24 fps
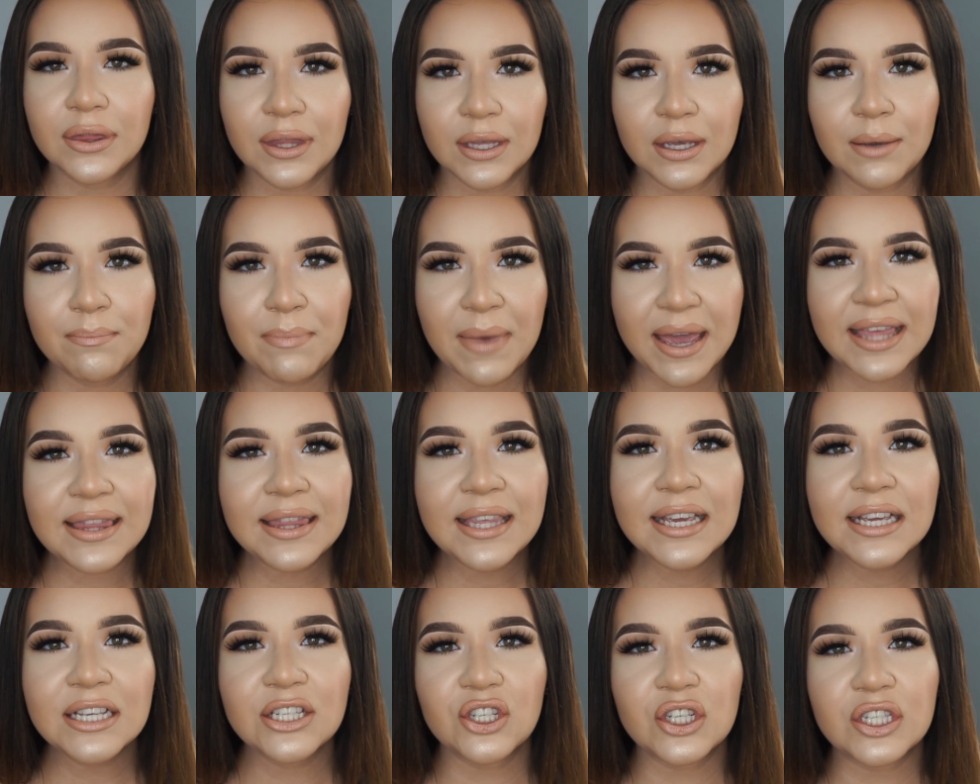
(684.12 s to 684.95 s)
the main
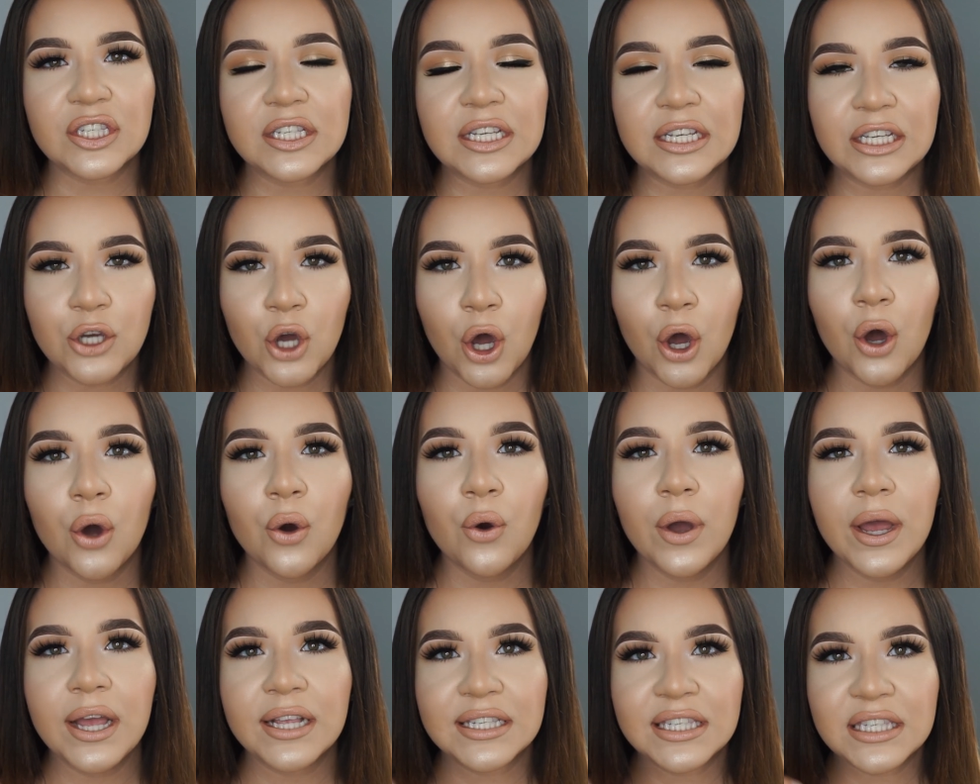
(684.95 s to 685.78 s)
thing is just to
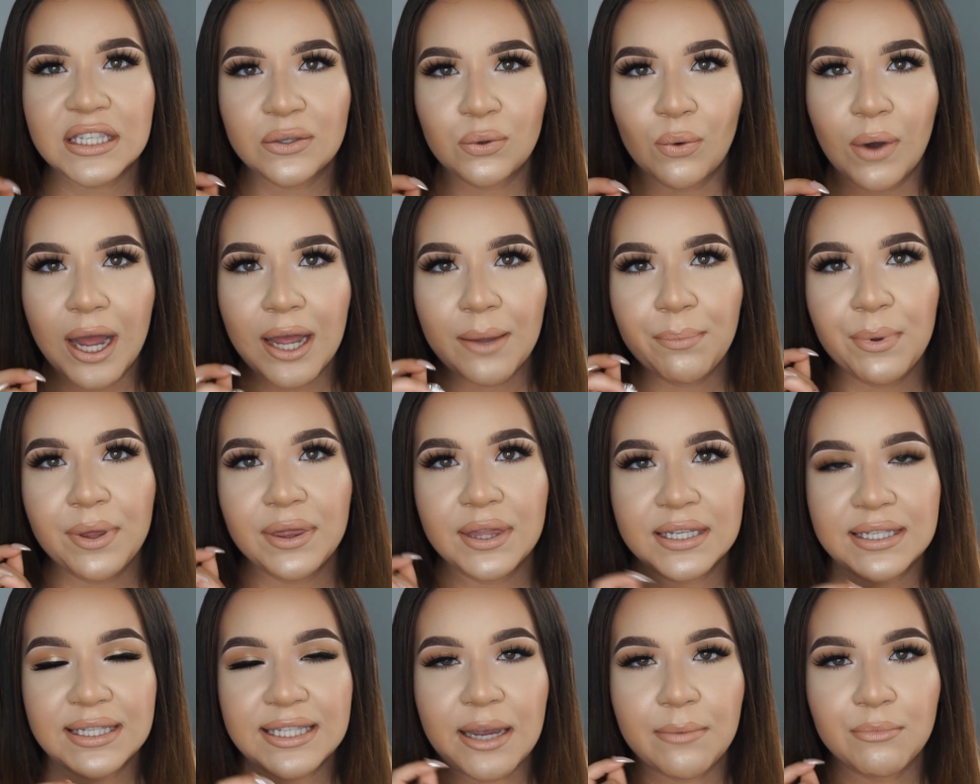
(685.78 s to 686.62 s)
go and swipe in
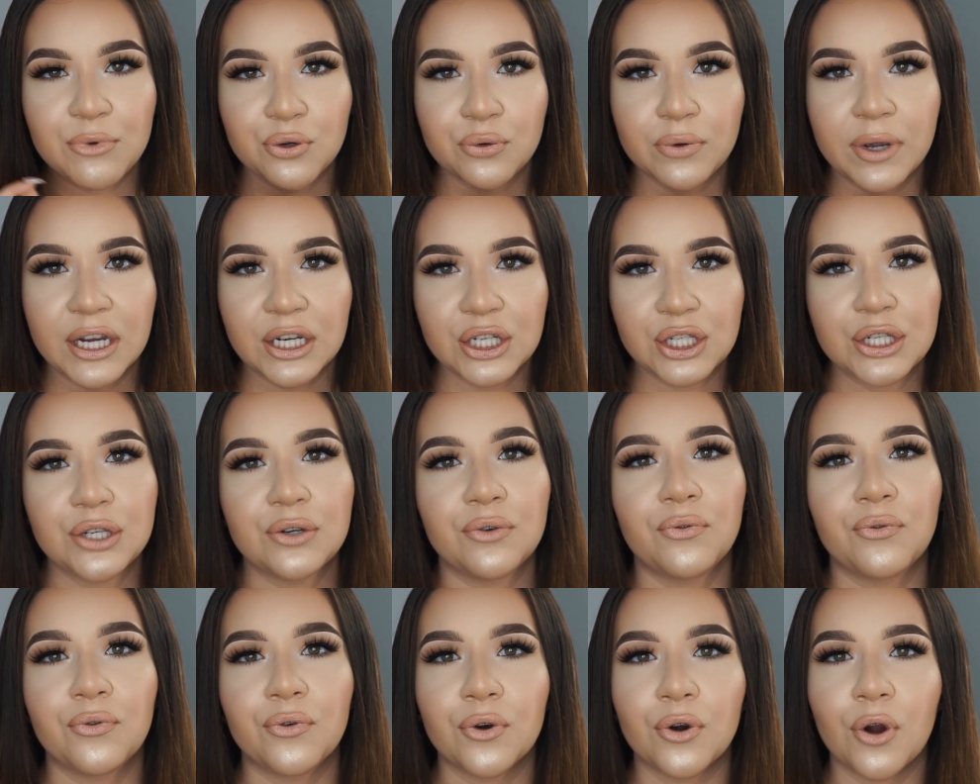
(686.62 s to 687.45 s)
the same direction
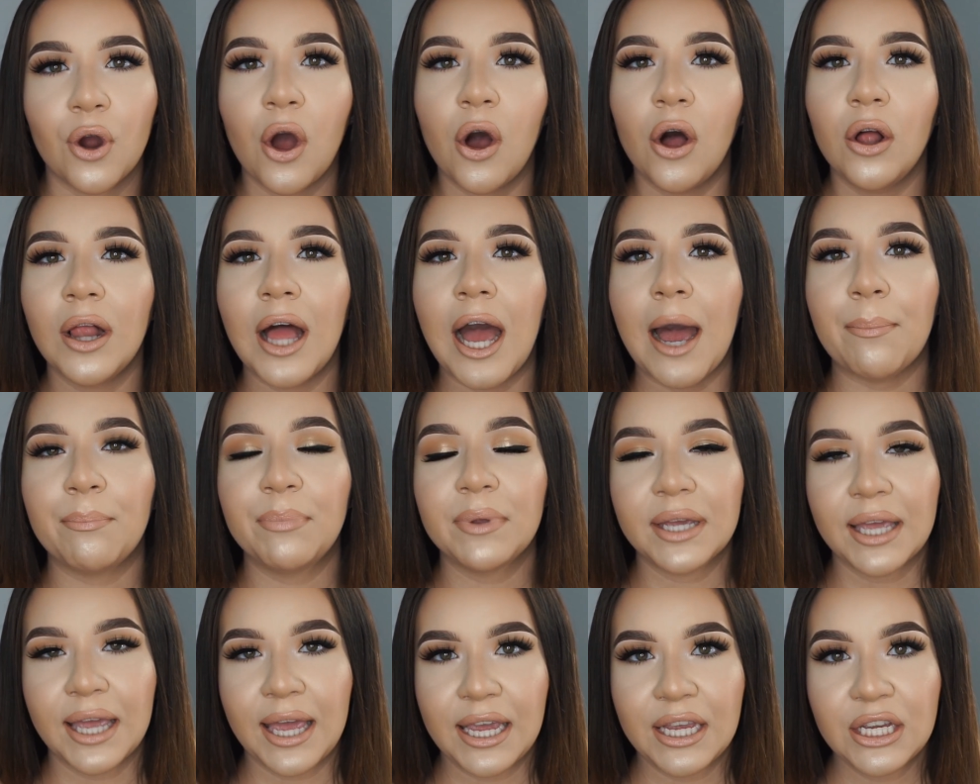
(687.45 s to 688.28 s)
for all
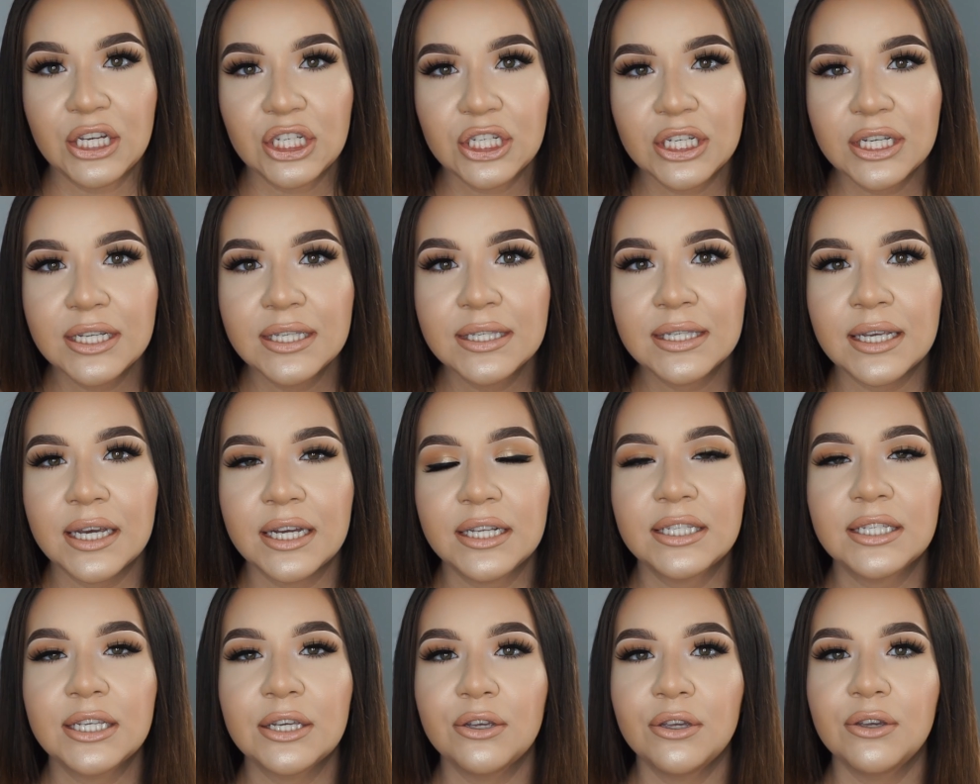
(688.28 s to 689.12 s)
applications
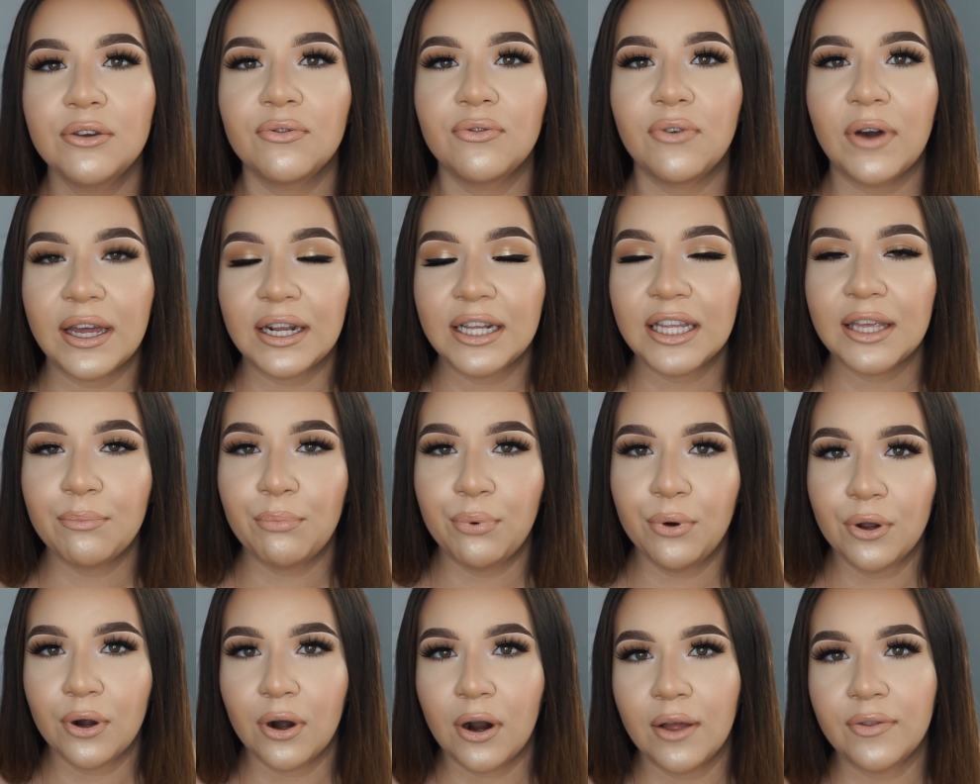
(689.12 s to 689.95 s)
until you finally
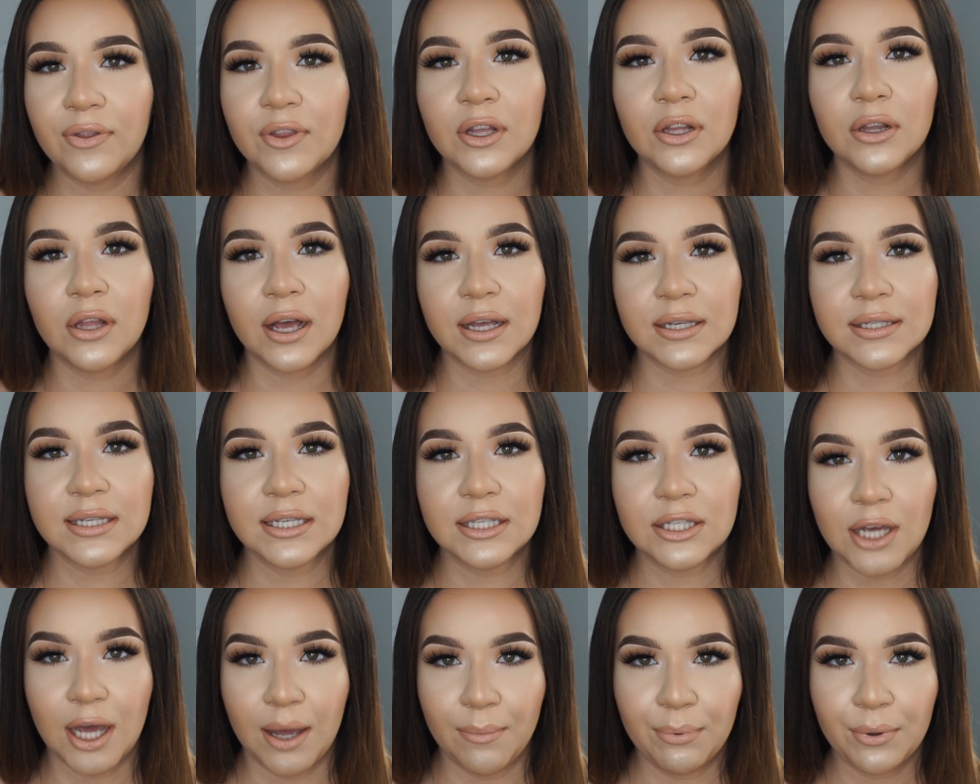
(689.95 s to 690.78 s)
put on the glossy
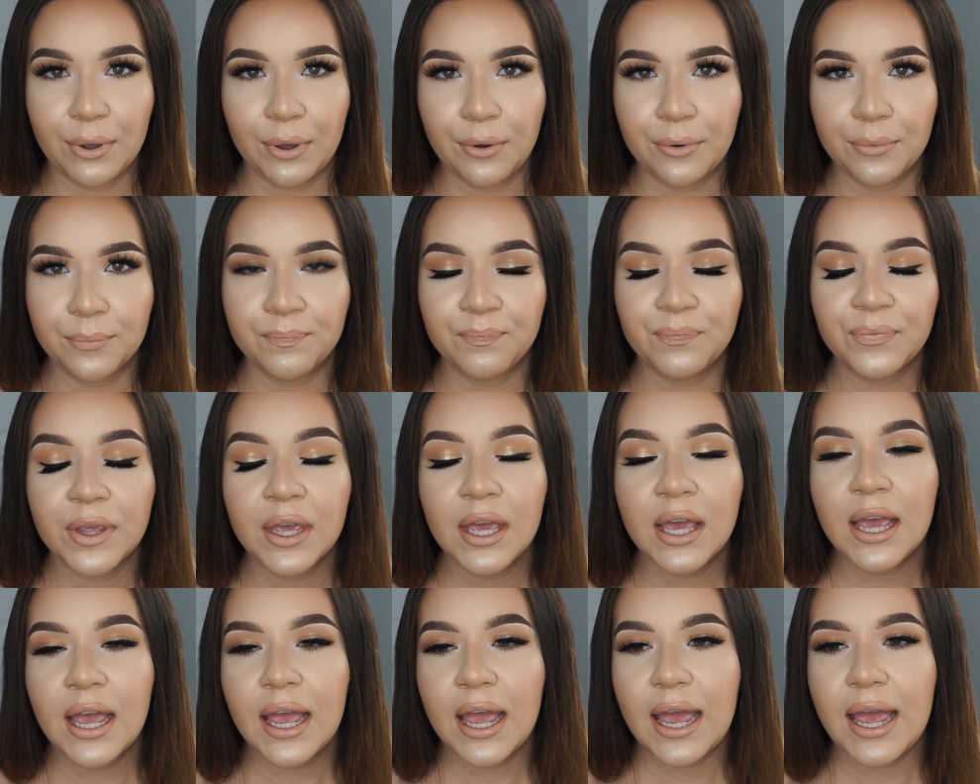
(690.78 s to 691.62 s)
top coat.
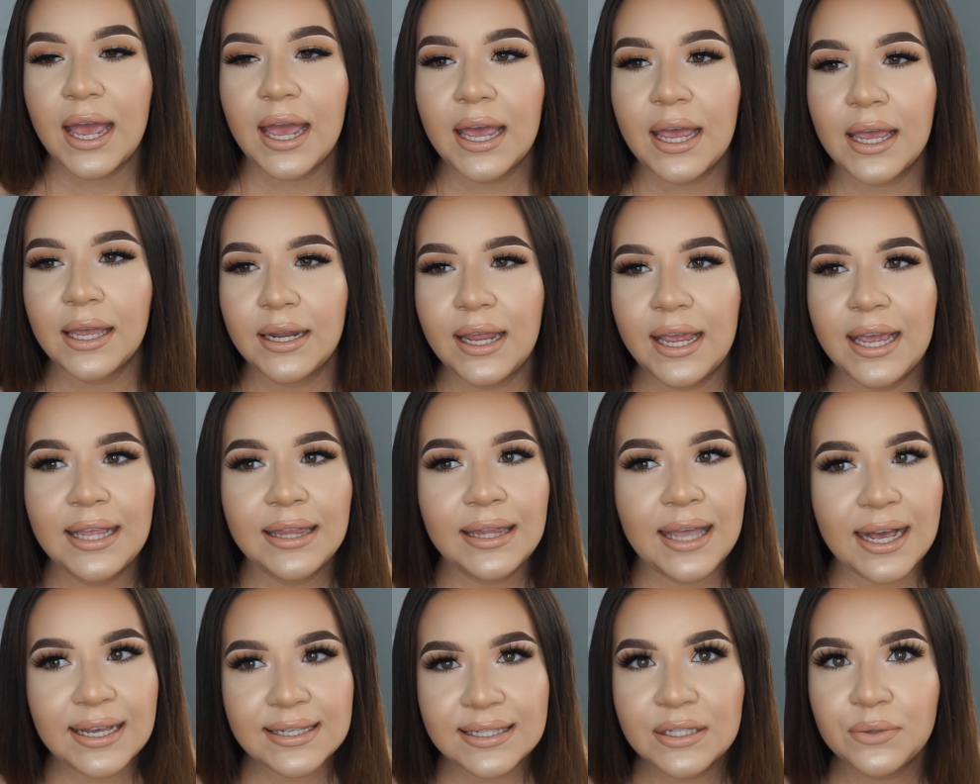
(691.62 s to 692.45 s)
And it
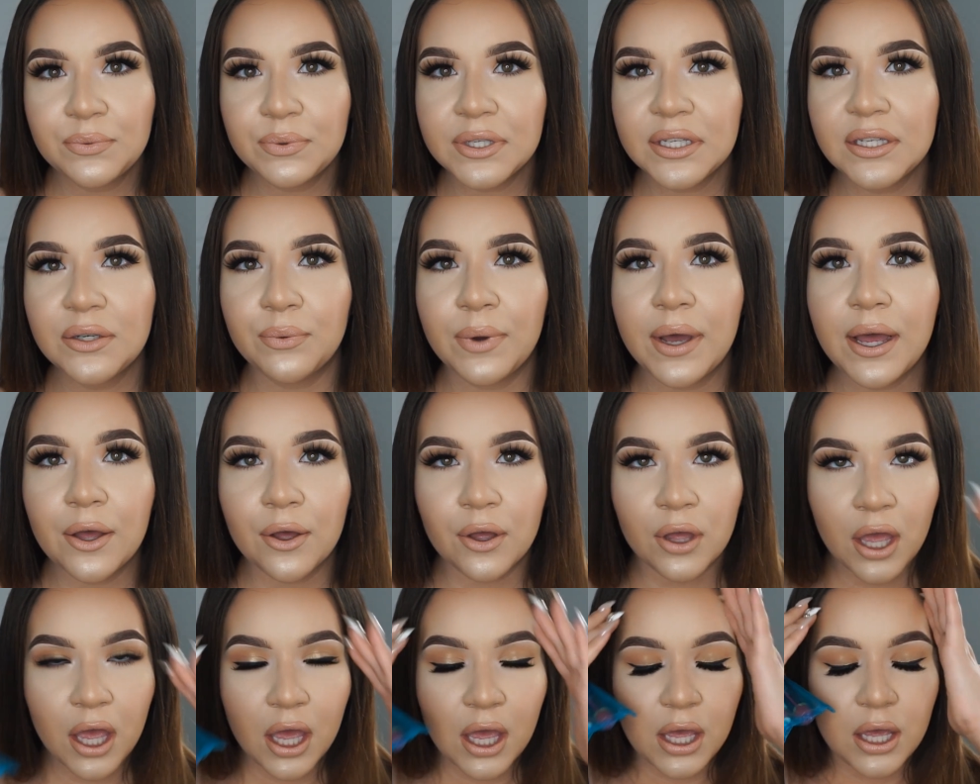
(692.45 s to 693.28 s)
lasted really
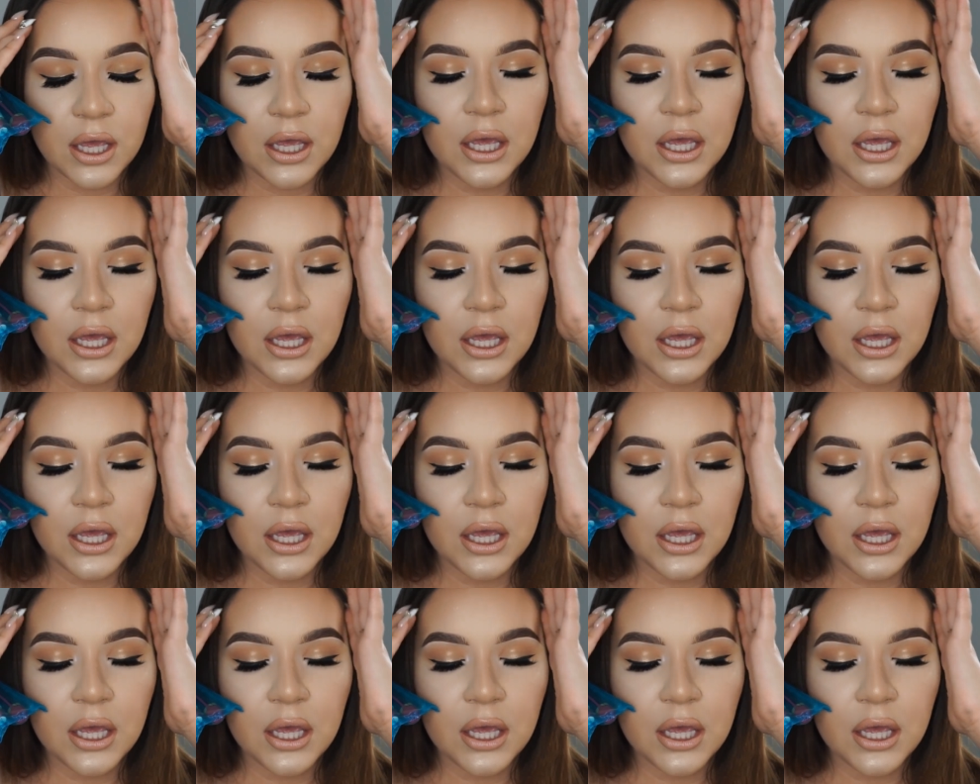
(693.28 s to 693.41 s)
well.